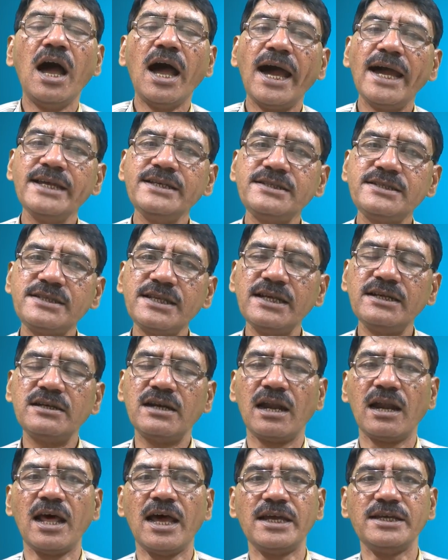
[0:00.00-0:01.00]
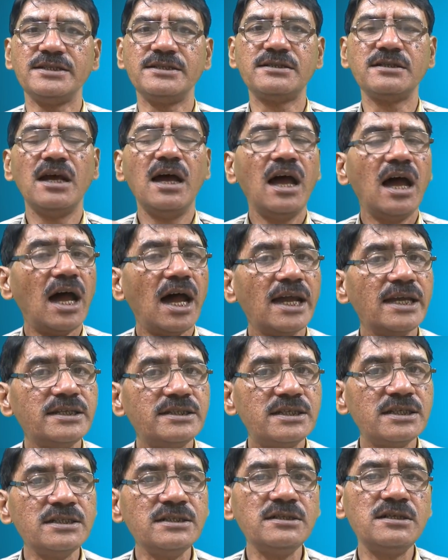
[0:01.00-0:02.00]
I said lies. I
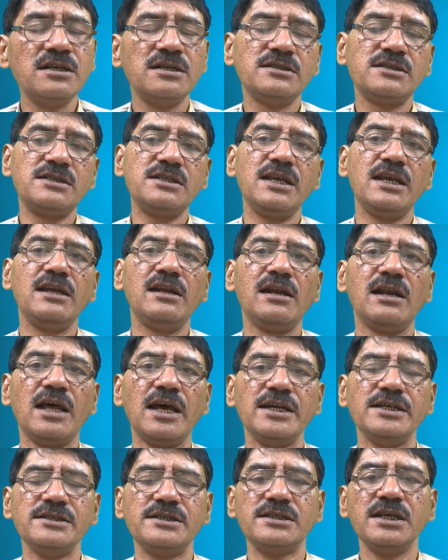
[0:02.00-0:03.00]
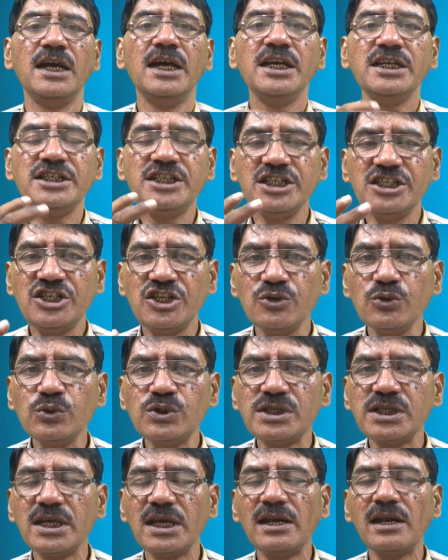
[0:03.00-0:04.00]
didn't say lies. Did you
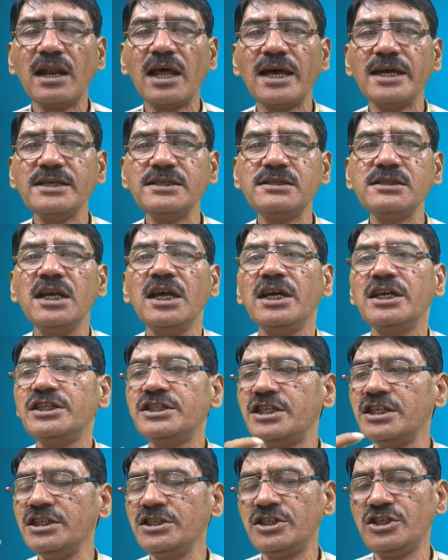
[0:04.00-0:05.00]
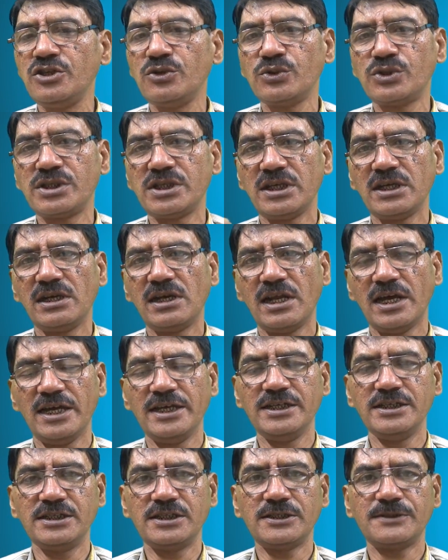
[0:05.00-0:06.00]
say lies? Didn't you say
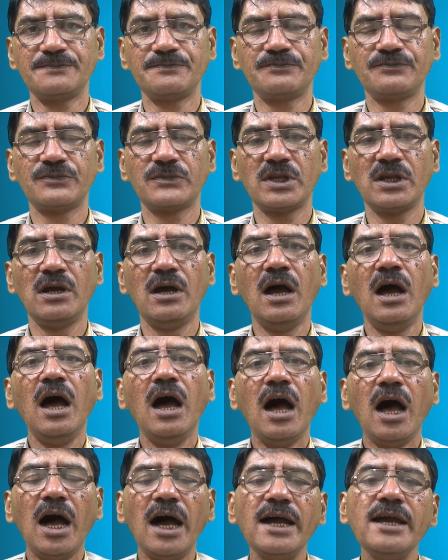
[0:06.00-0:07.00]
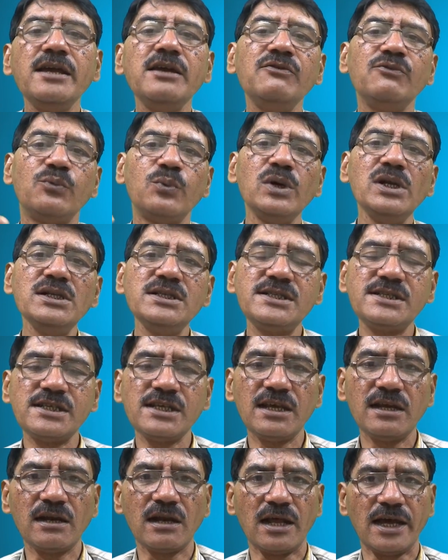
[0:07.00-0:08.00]
lies? I will
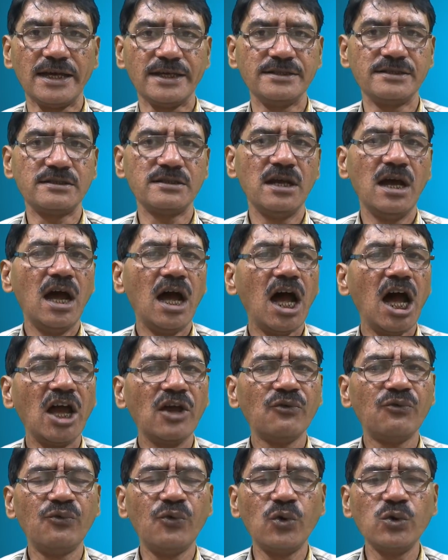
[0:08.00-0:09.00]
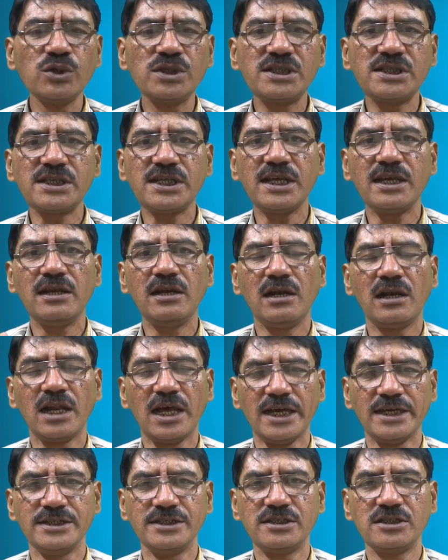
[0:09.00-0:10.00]
say lies. I won't say
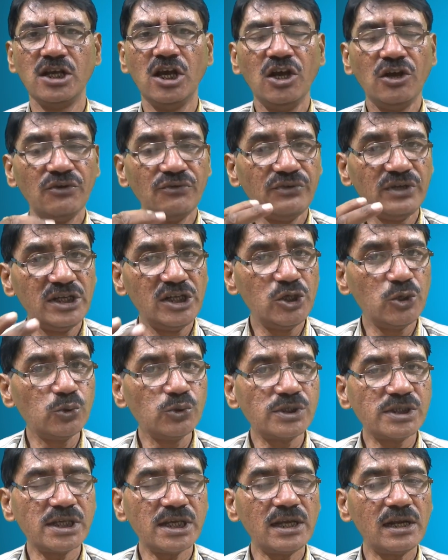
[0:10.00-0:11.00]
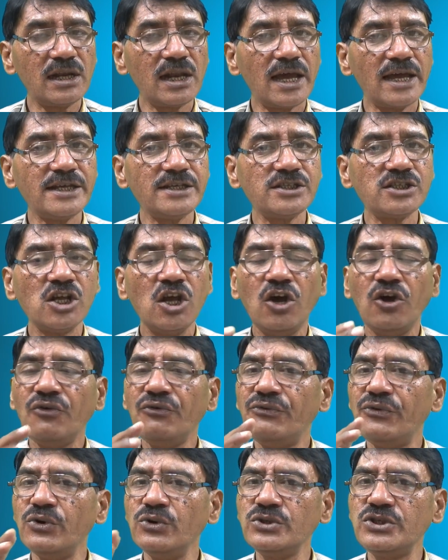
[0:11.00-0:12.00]
lies. Will you say lies?
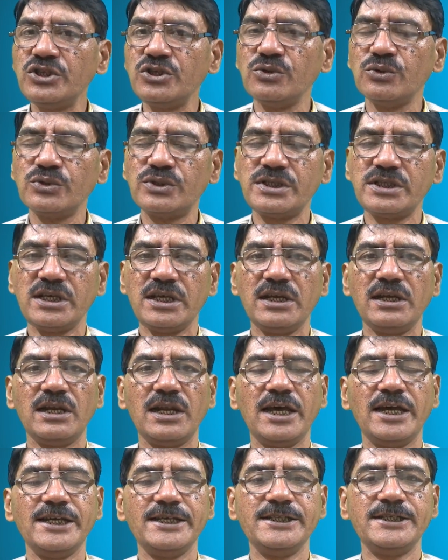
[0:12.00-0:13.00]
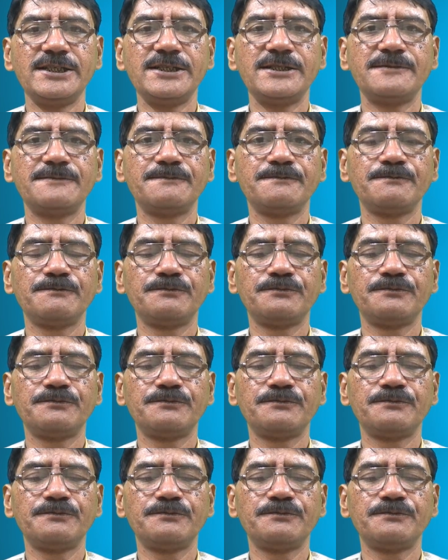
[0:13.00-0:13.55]
Won't you say lies?